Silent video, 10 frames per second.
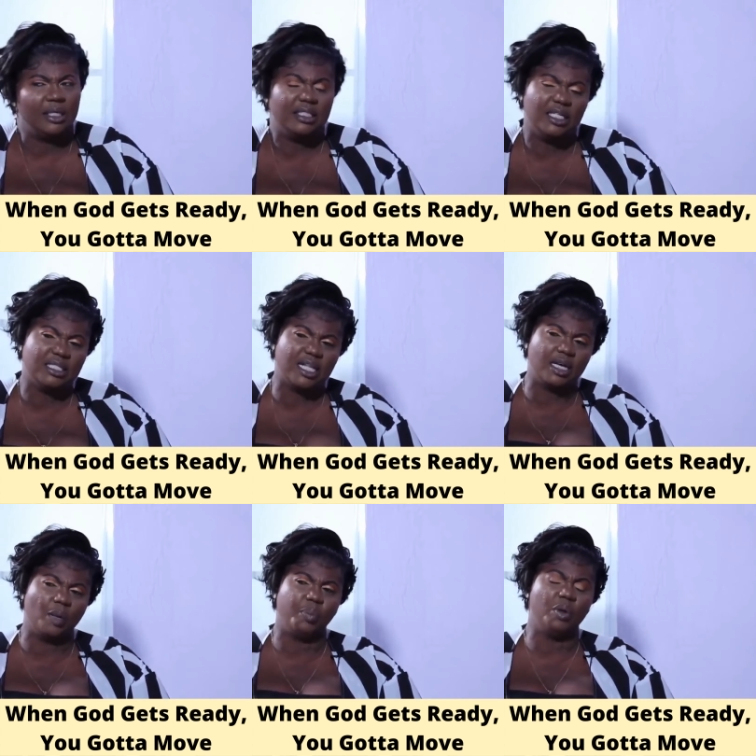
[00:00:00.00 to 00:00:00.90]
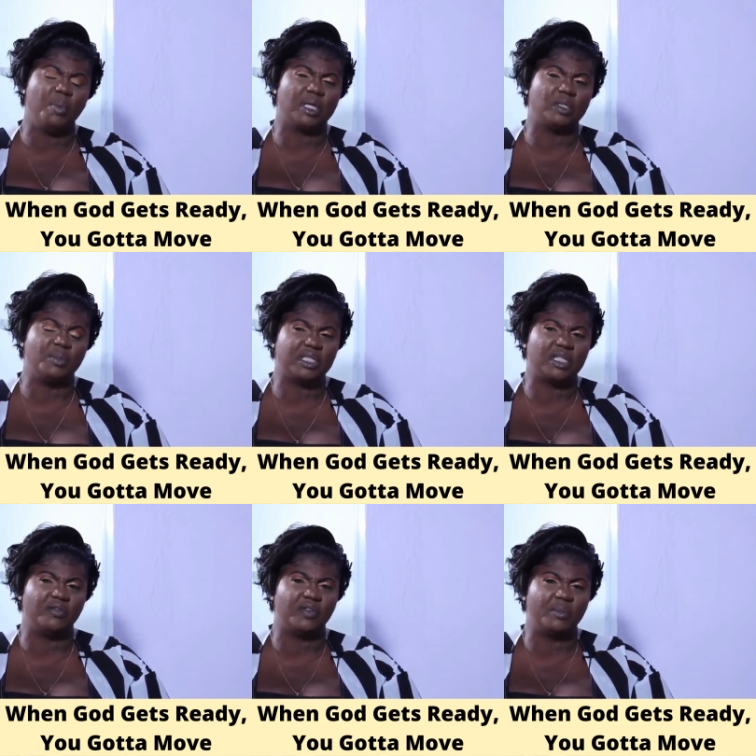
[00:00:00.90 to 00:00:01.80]
And then it's like I pull back to
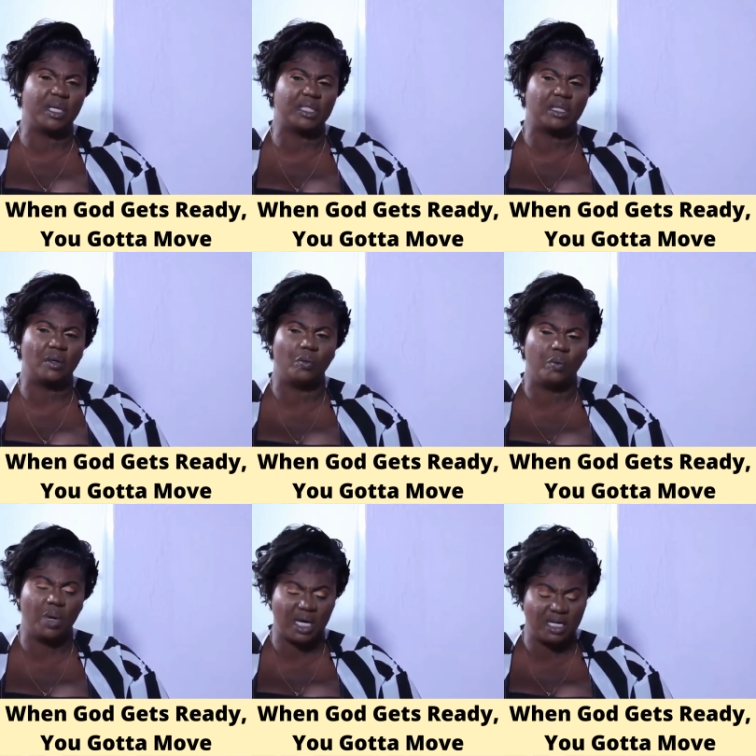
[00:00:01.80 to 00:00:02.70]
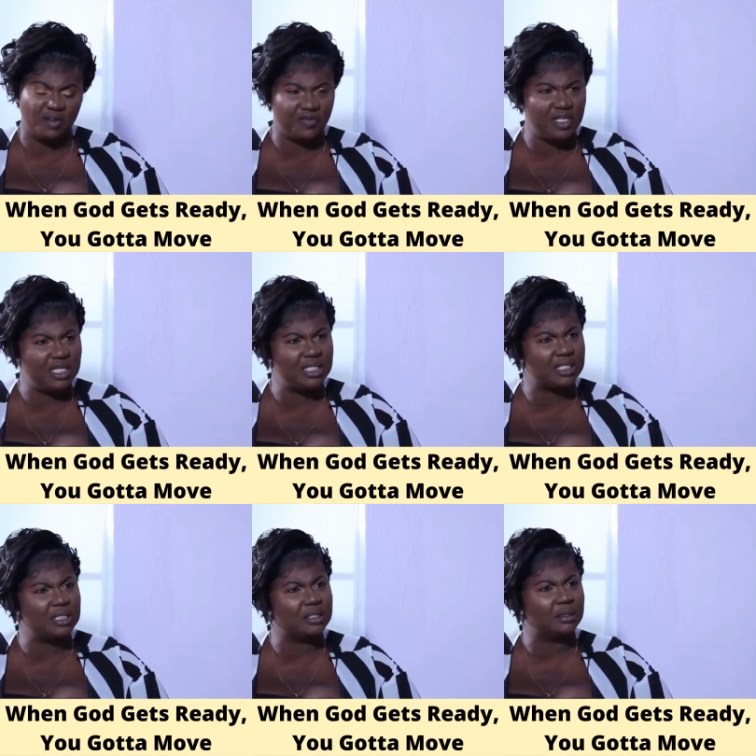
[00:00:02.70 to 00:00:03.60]
myself and I say, what kind of
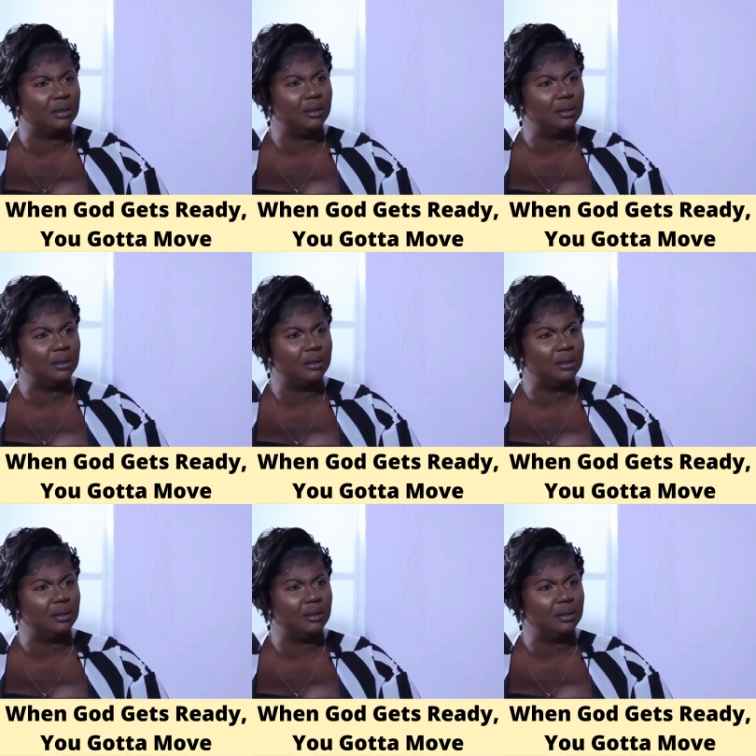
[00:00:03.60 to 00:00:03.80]
feelings this?